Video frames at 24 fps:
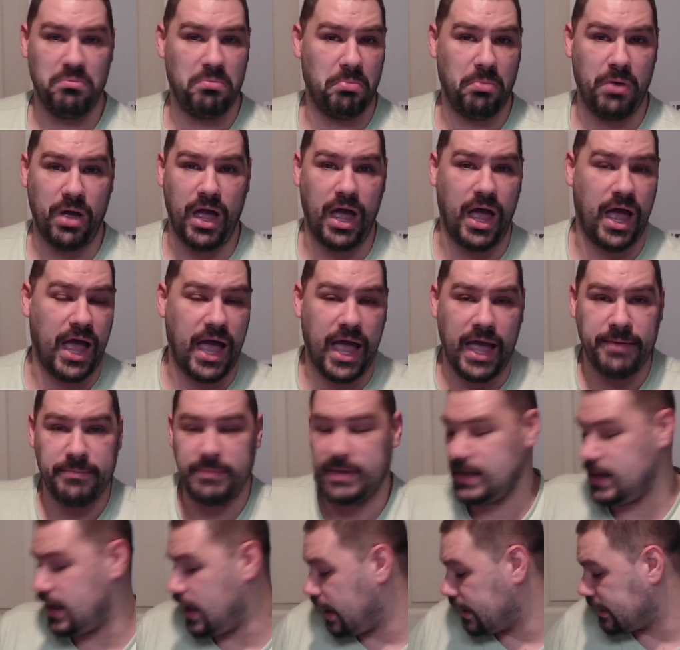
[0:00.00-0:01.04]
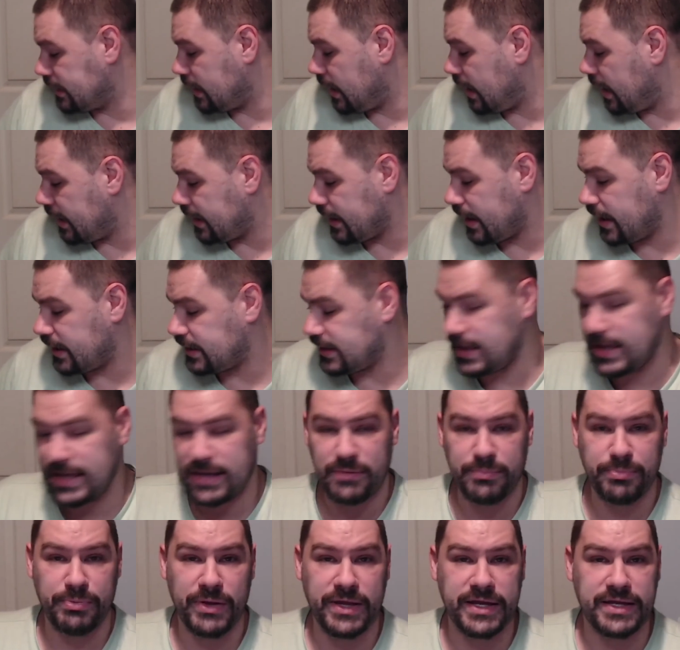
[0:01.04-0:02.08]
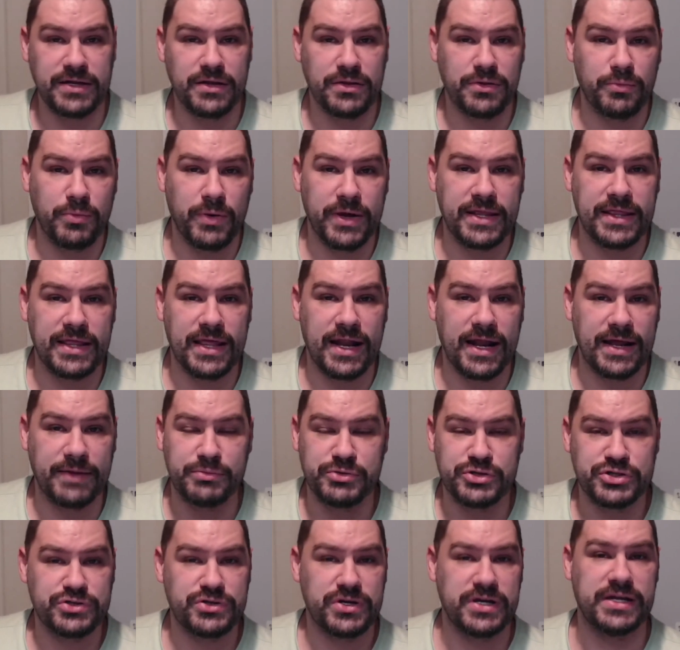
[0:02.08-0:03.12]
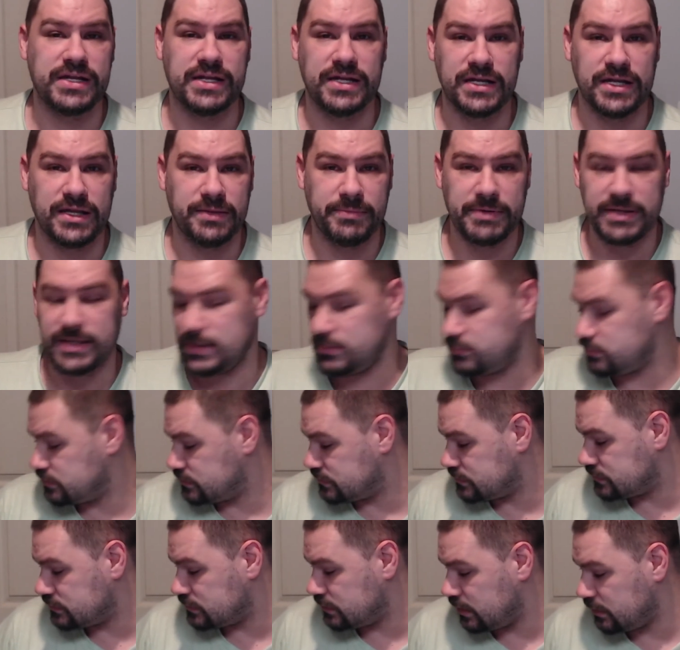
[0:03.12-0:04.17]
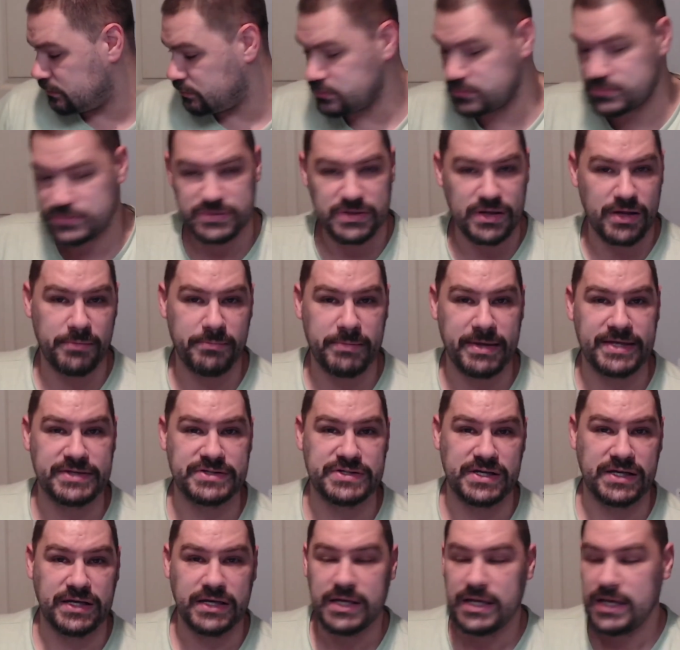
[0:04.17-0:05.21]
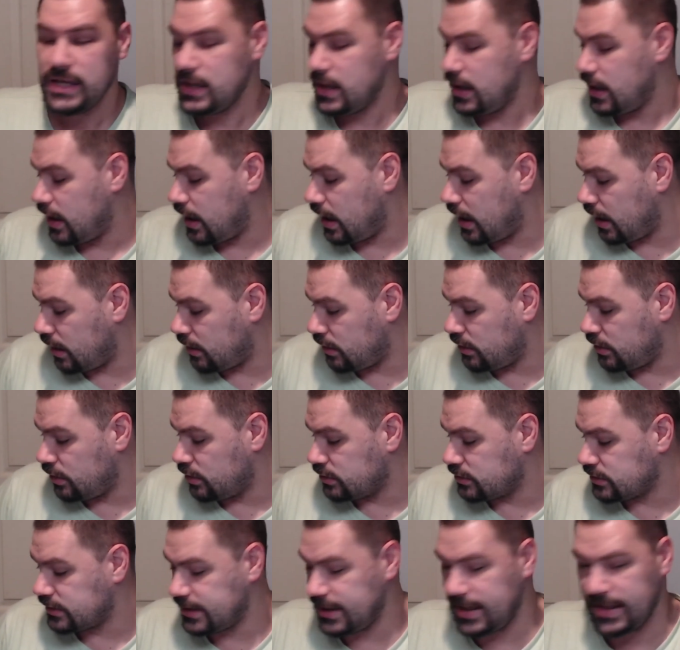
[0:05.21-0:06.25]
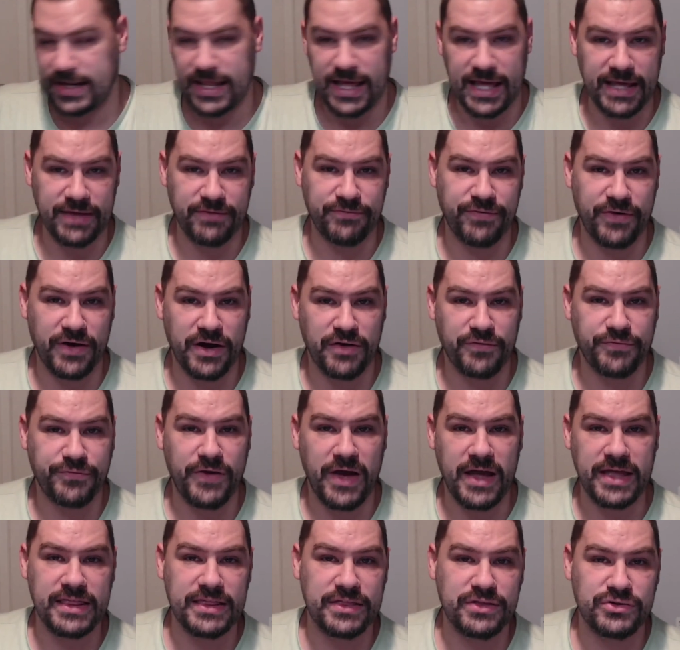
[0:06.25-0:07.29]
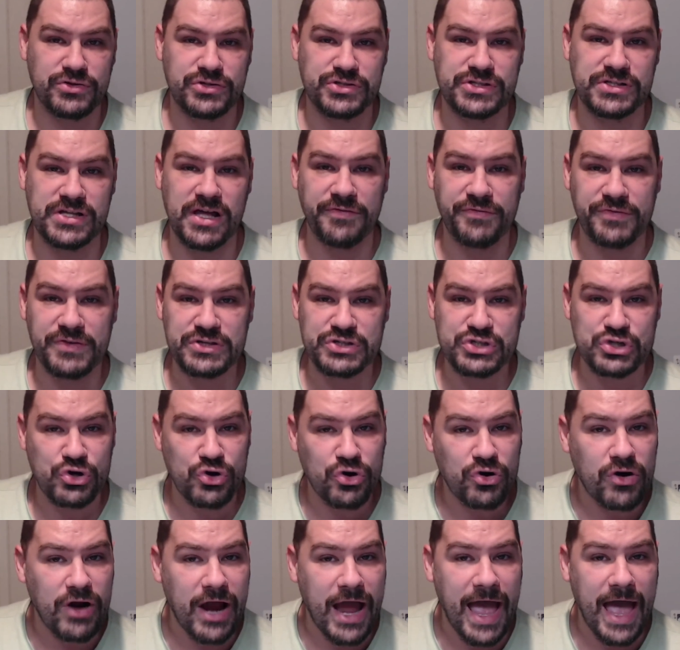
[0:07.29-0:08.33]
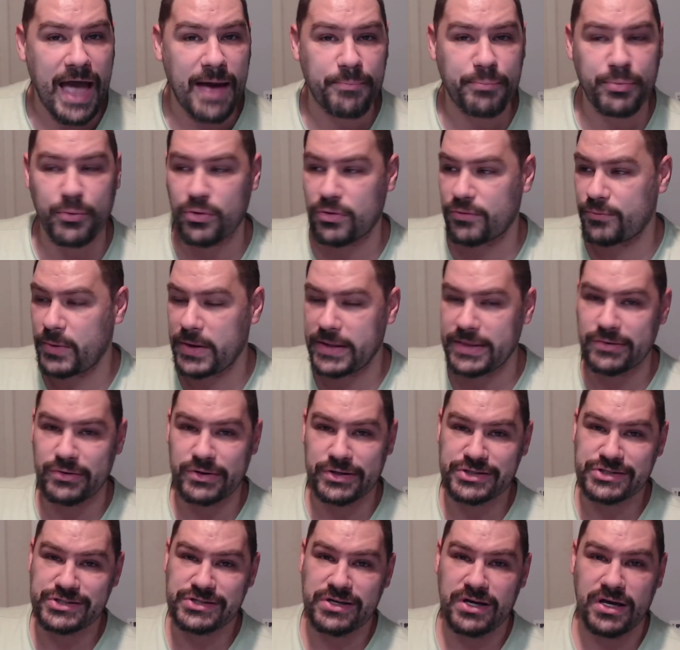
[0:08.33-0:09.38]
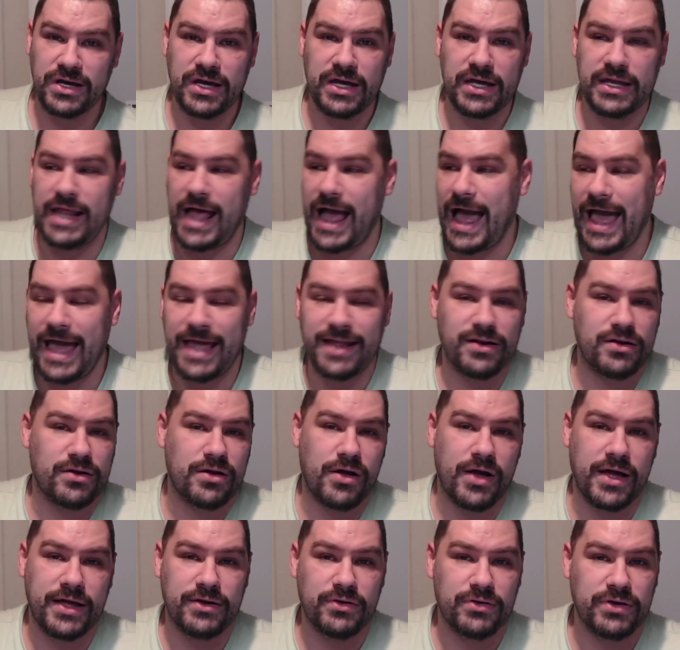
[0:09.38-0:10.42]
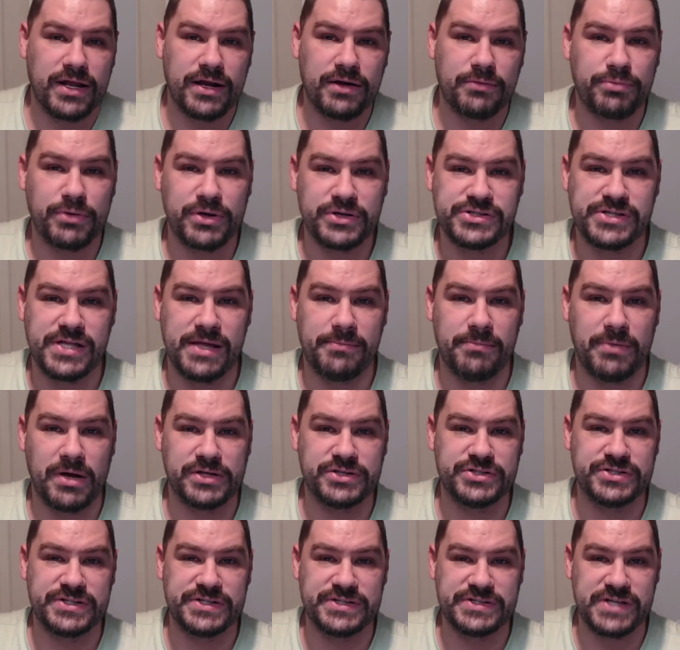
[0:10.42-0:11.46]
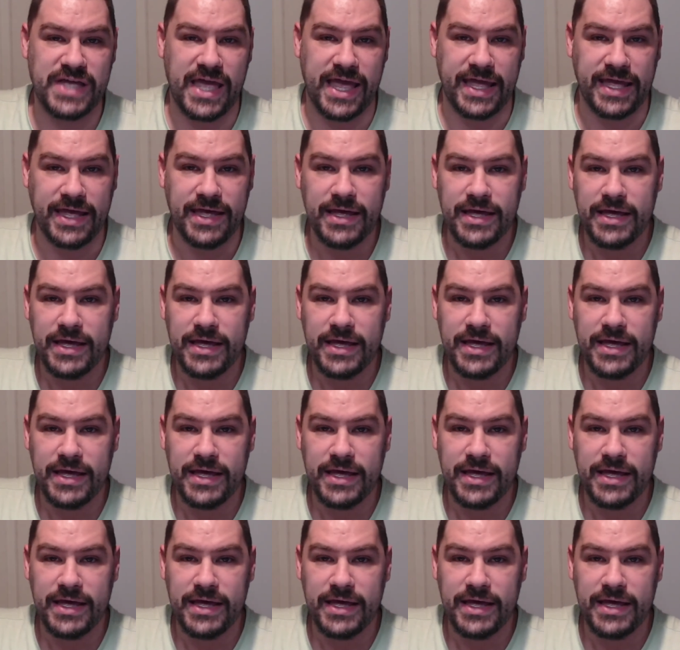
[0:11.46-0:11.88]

I mean, I can't complain of the way that I was treated. I mean, it was amazing. Can I verify that their stuff is crap or whether it's good? I don't know. I don't airbrush that much to say.